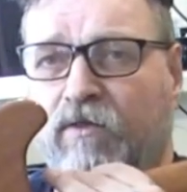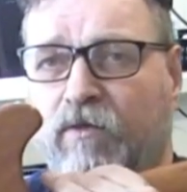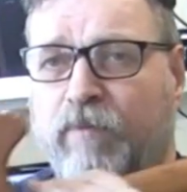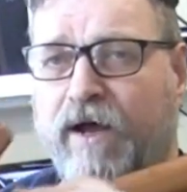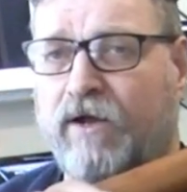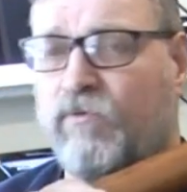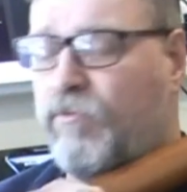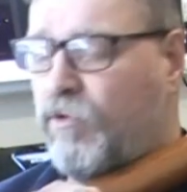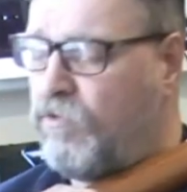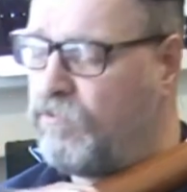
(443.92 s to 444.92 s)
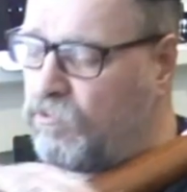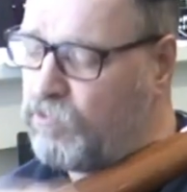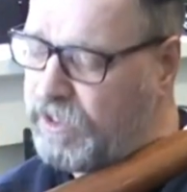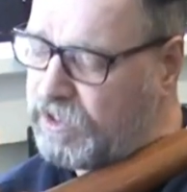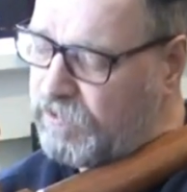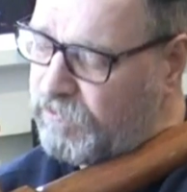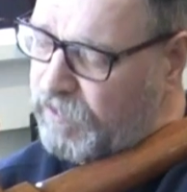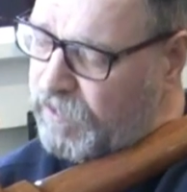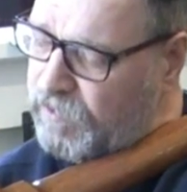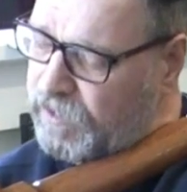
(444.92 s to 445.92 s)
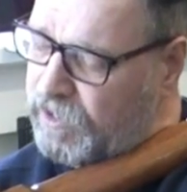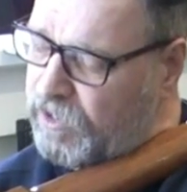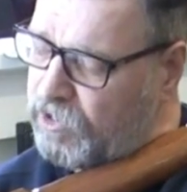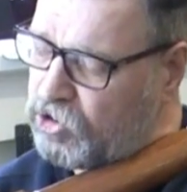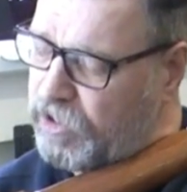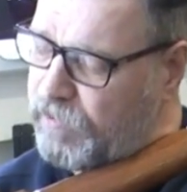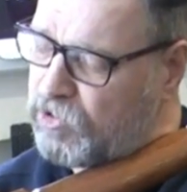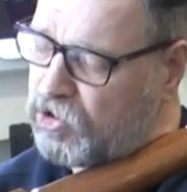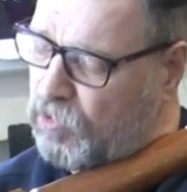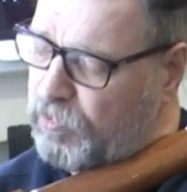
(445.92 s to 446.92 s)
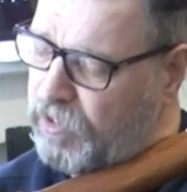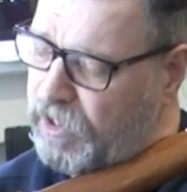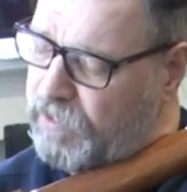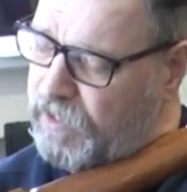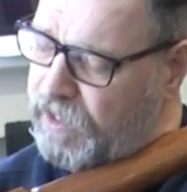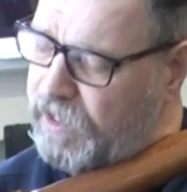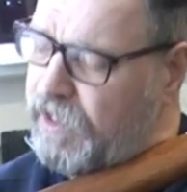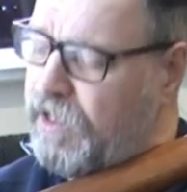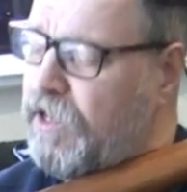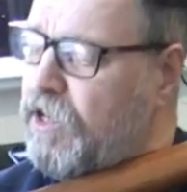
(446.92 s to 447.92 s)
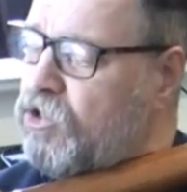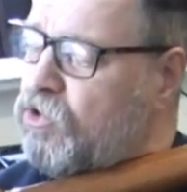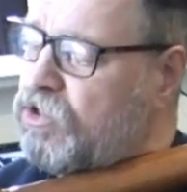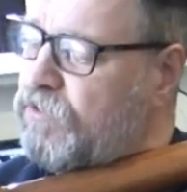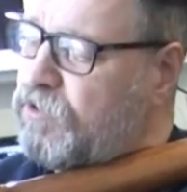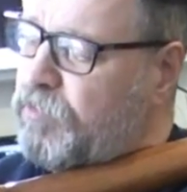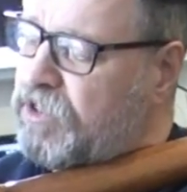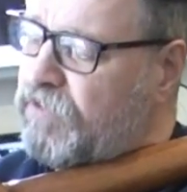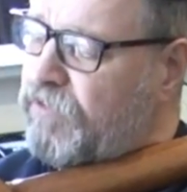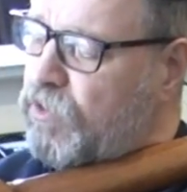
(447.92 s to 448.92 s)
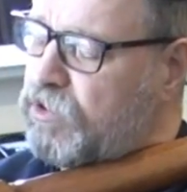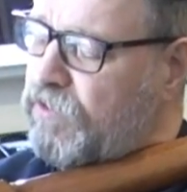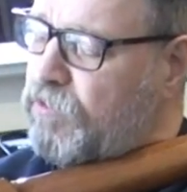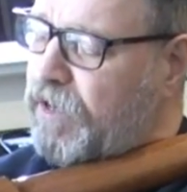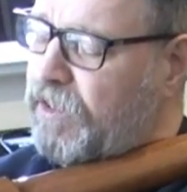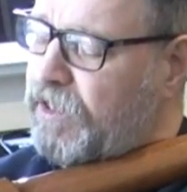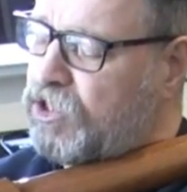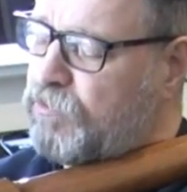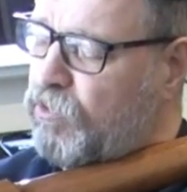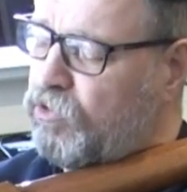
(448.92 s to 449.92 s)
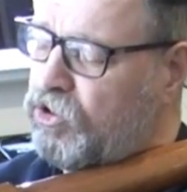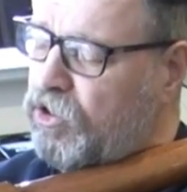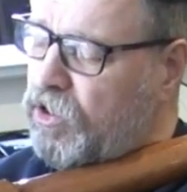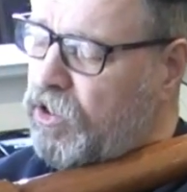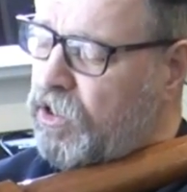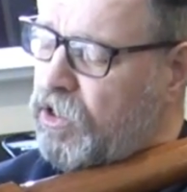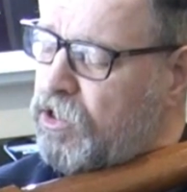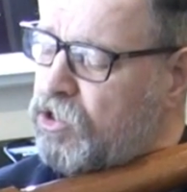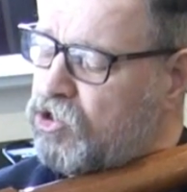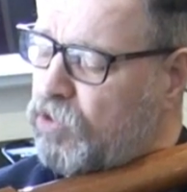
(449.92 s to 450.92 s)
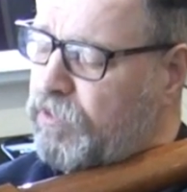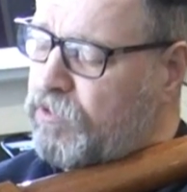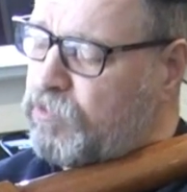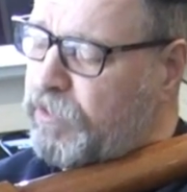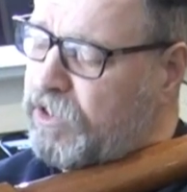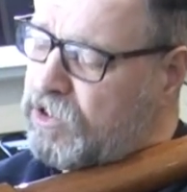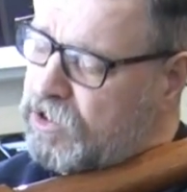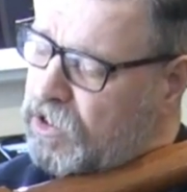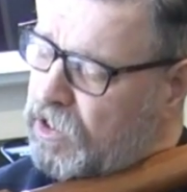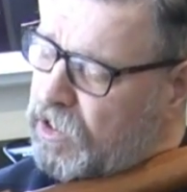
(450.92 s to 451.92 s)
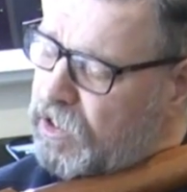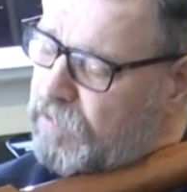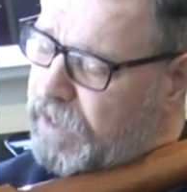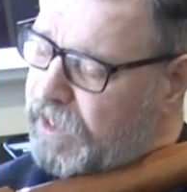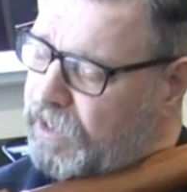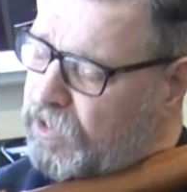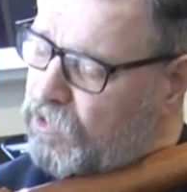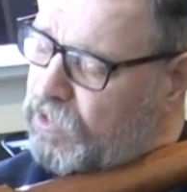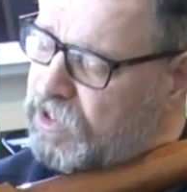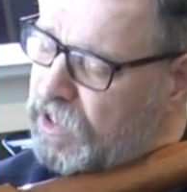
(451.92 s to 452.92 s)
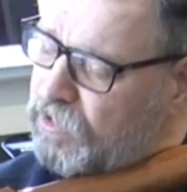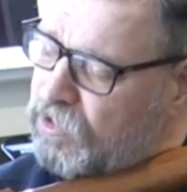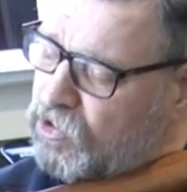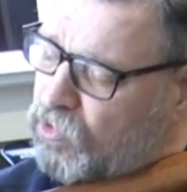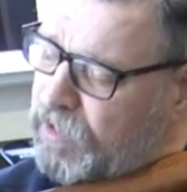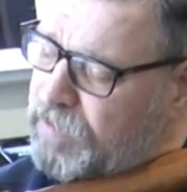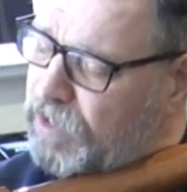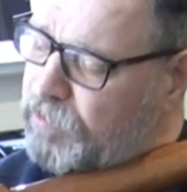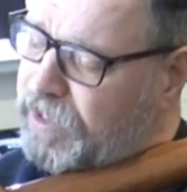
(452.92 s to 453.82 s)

at the back removed, ready to fit the trem stopper in there. You'll see there's a piece of felt in the back there, sponge stopping the springs making a noise. I'm going to cut that middle